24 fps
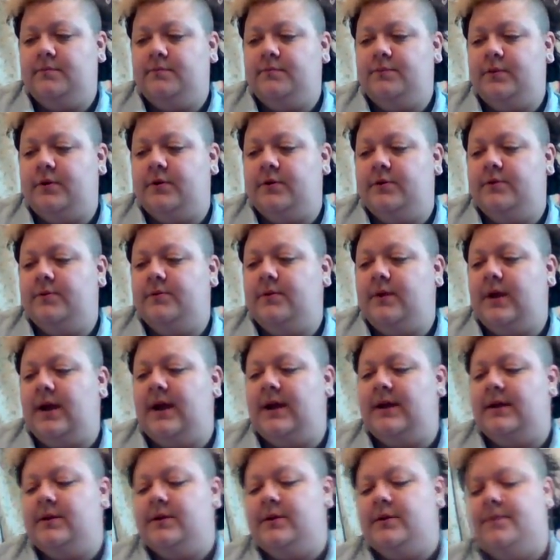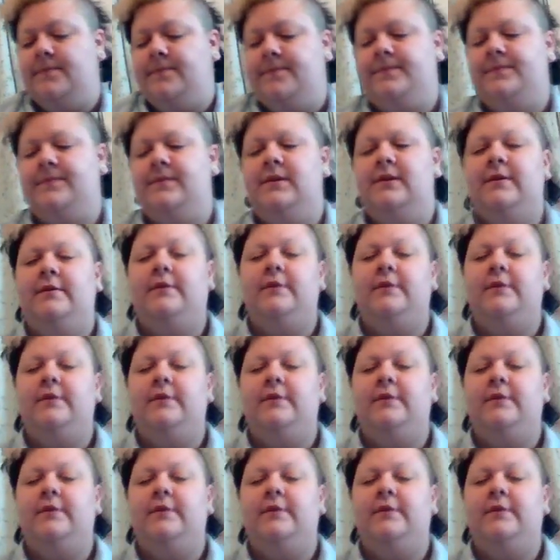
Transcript: blue and um